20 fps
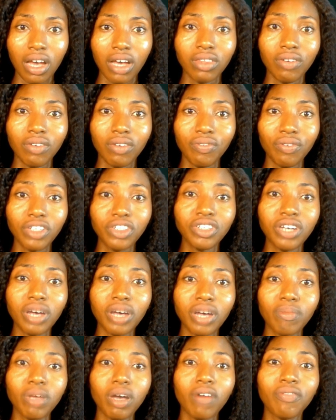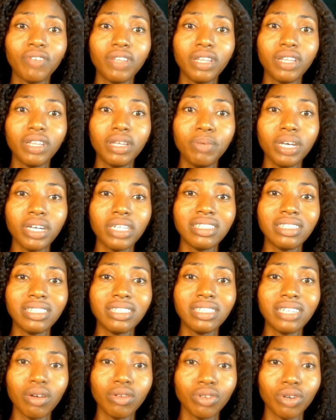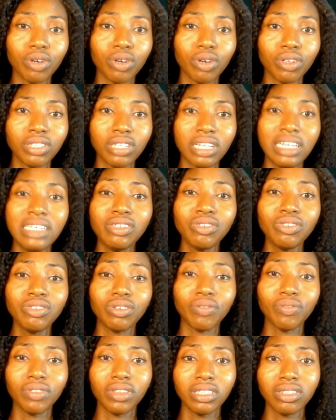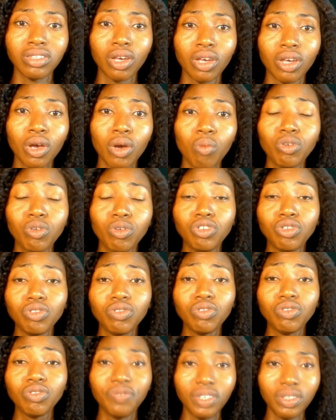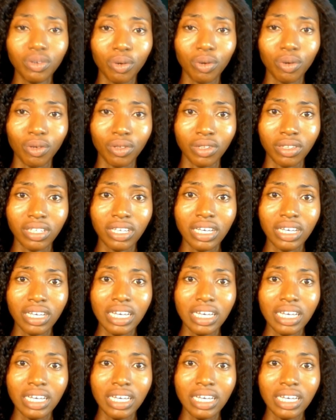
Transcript: The fourth chapter of Philippians tells us a list of things we should feed on.